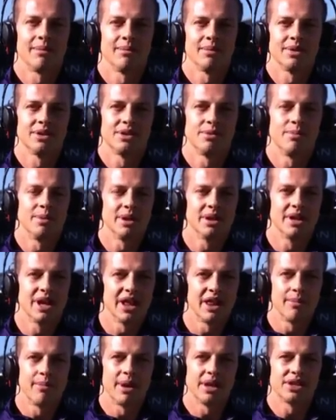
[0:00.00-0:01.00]
to get
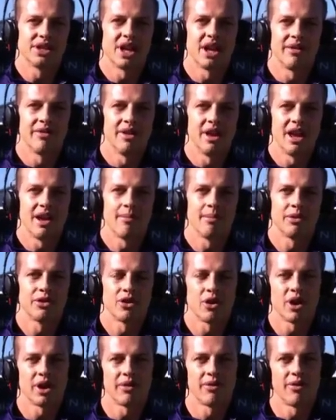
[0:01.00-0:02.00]
the best out of them and
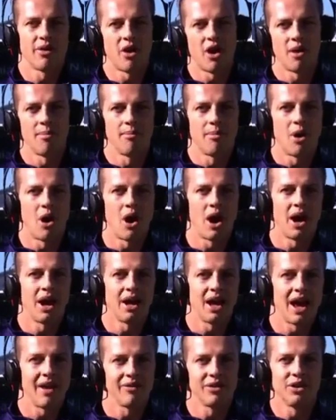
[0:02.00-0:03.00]
trying to find my
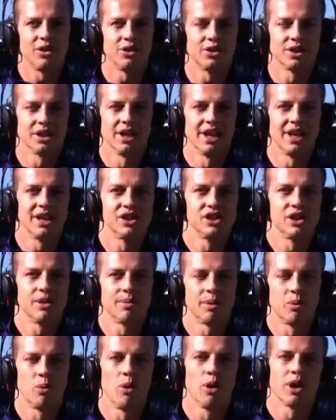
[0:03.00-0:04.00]
avenue to leadership
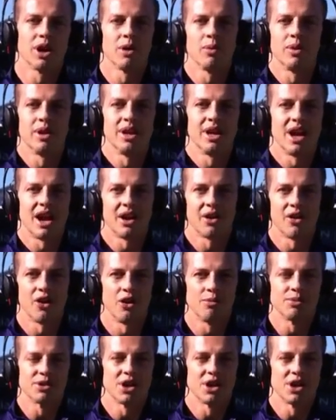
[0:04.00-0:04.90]
and working with the young group.